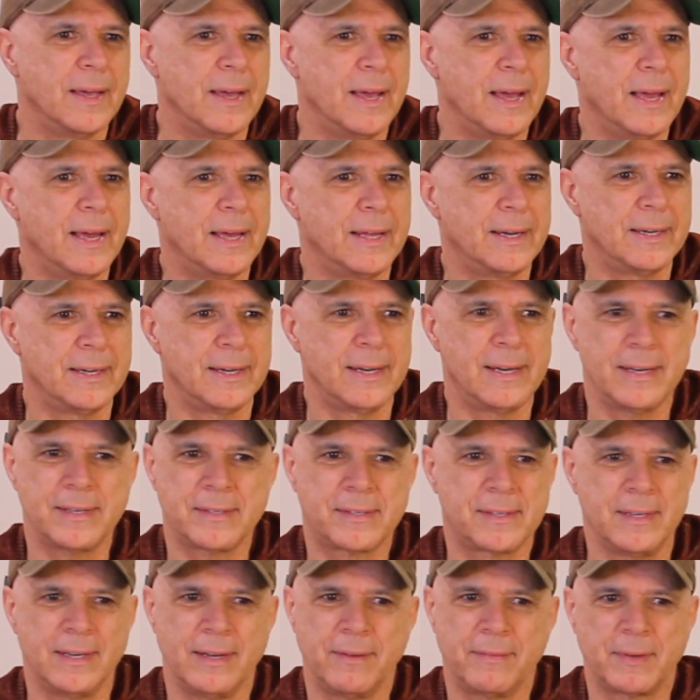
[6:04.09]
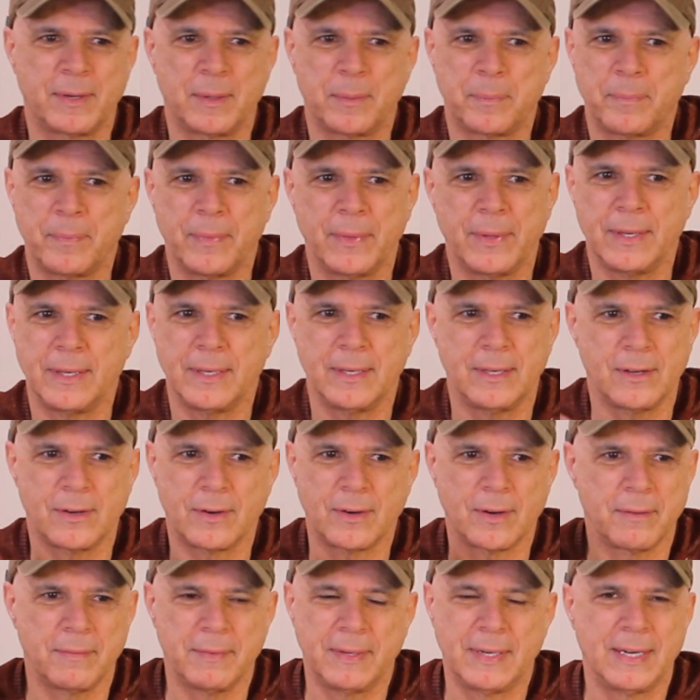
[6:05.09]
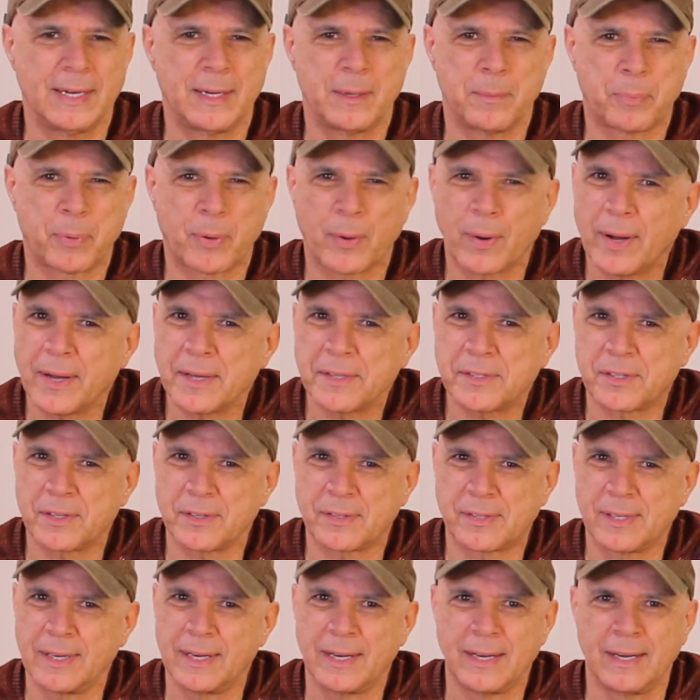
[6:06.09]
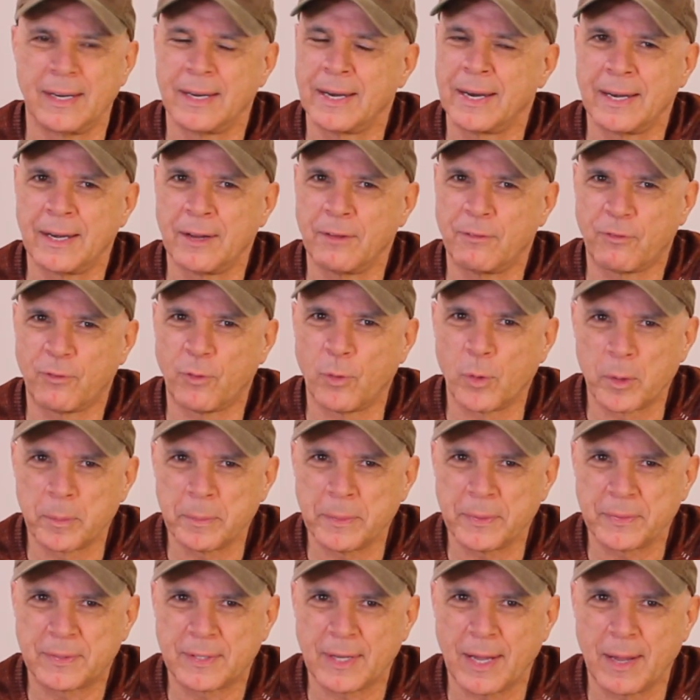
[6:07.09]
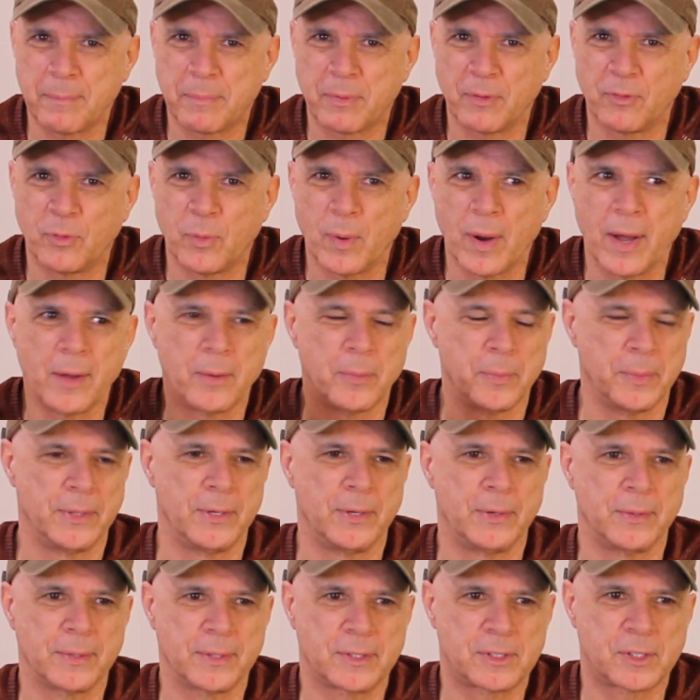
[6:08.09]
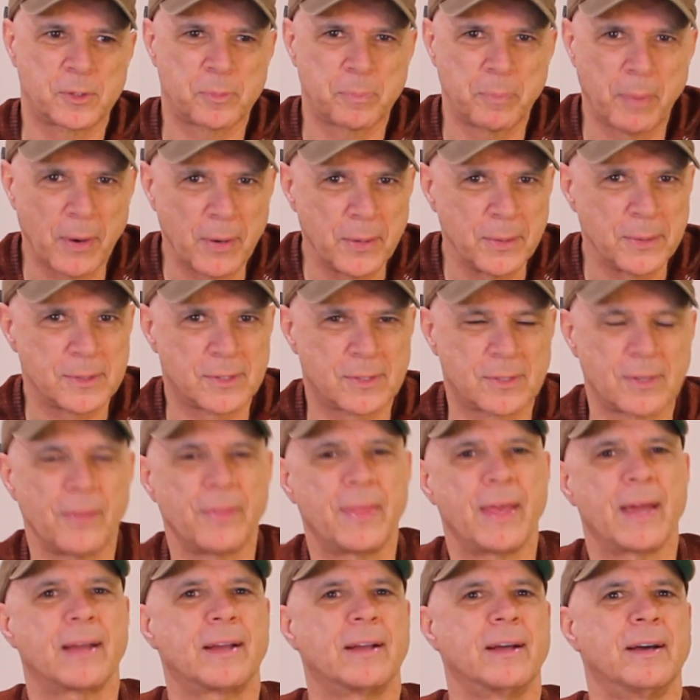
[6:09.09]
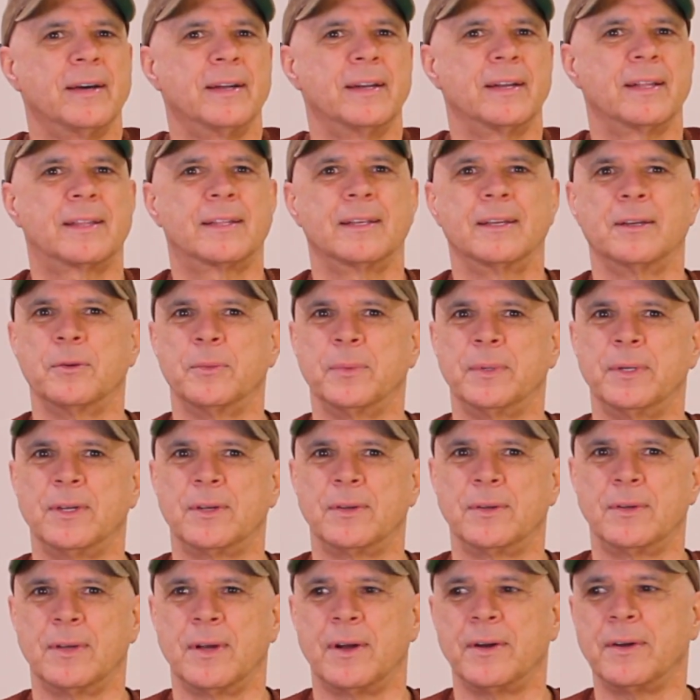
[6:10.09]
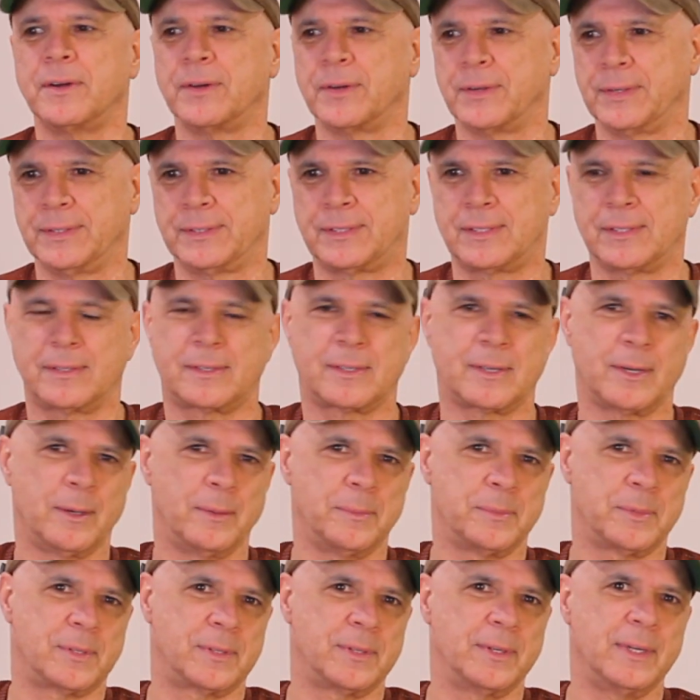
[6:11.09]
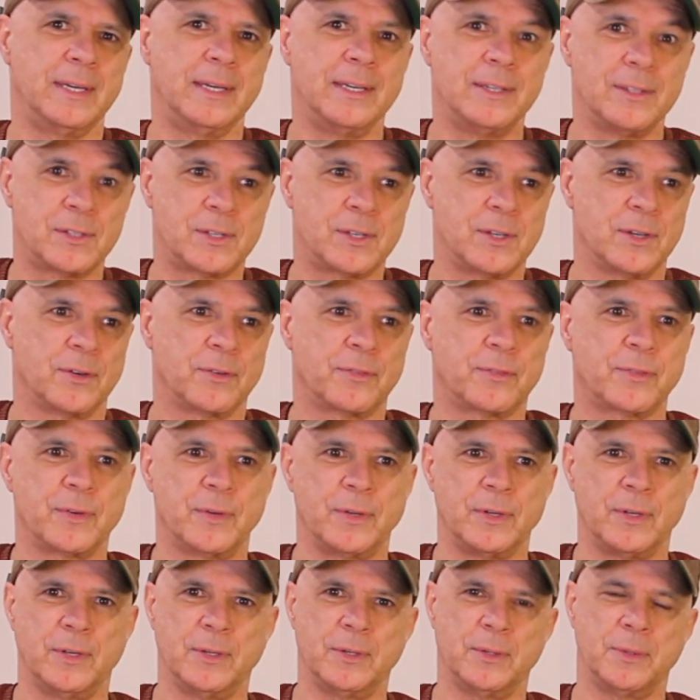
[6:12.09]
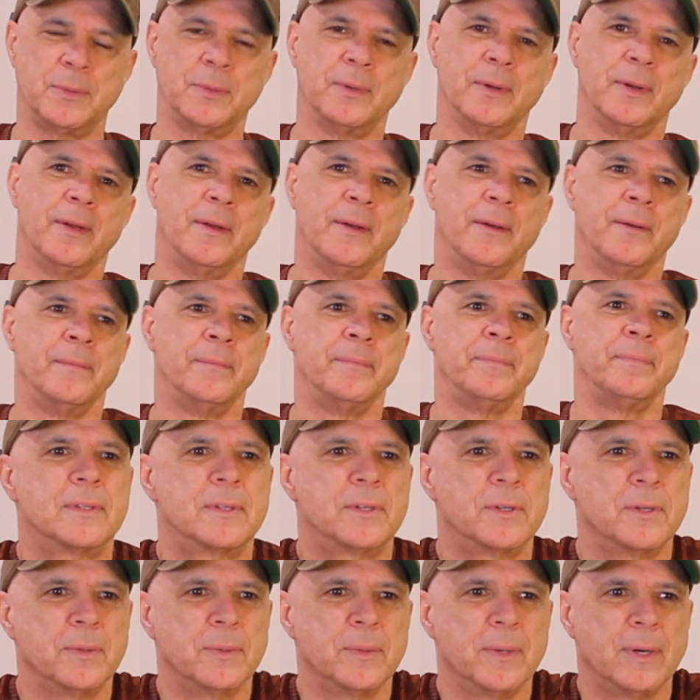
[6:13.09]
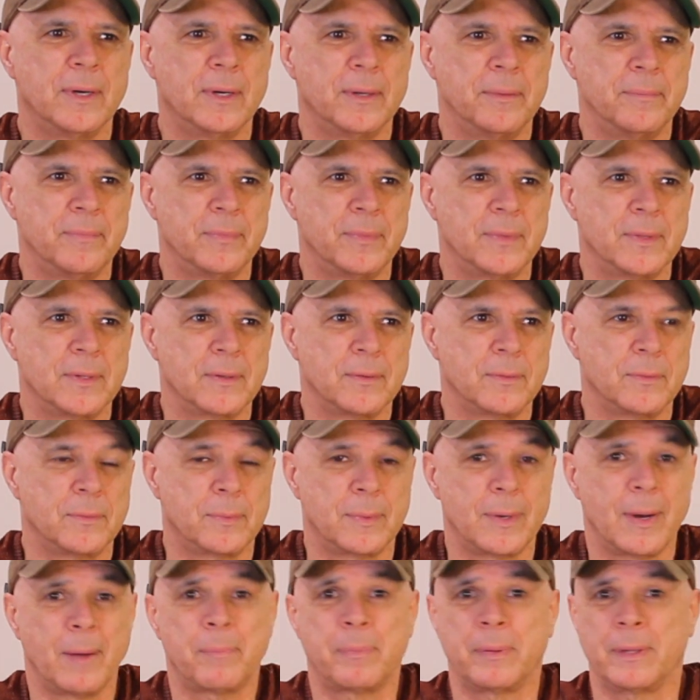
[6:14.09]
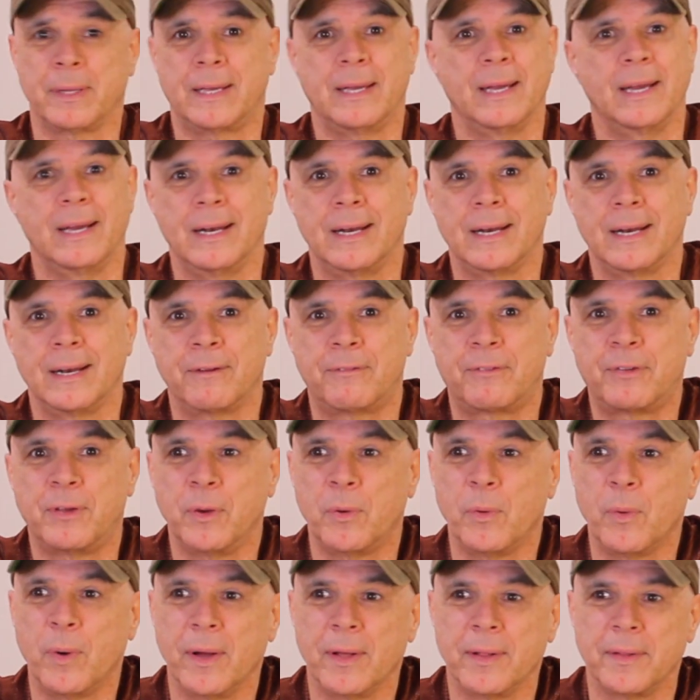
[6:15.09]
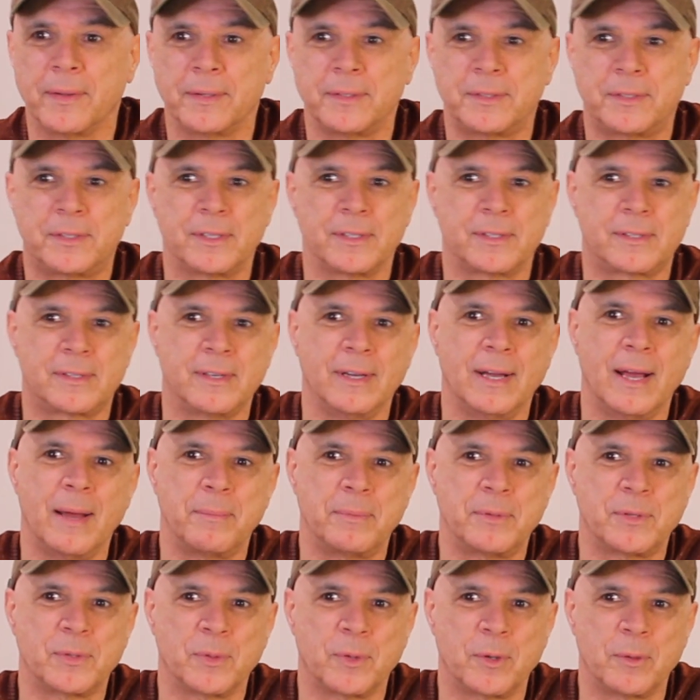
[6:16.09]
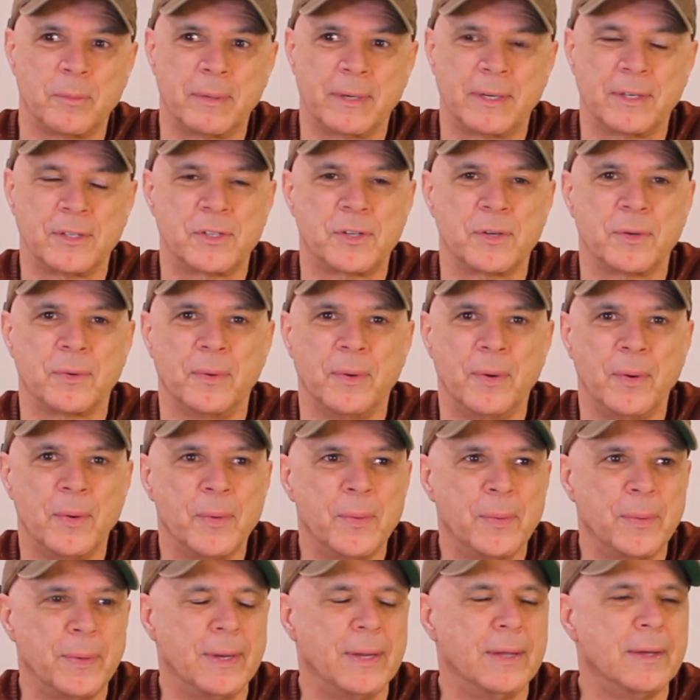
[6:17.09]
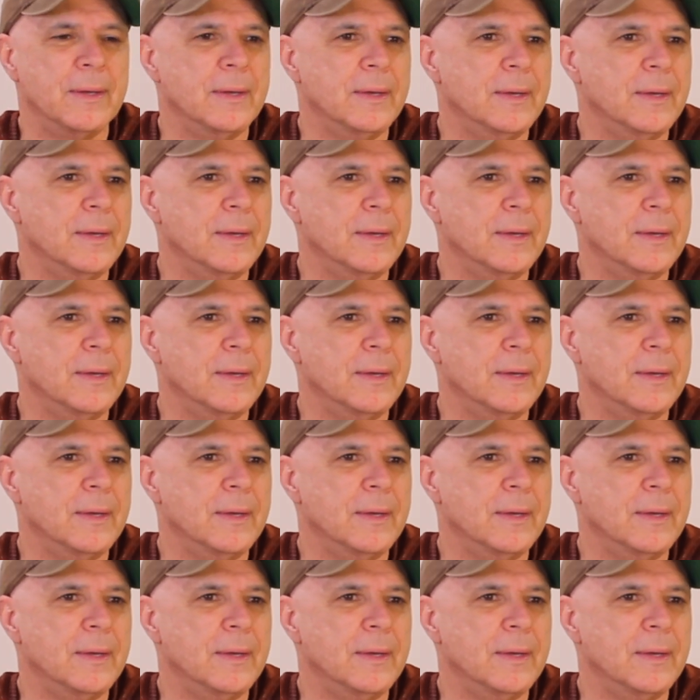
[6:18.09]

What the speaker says: And it isn't even you don't even need to process it in any formal type of way. When you're exposed to that kind of thing when you're younger, it just comes easier for you to replicate it, if you will, or just absorb it as your own.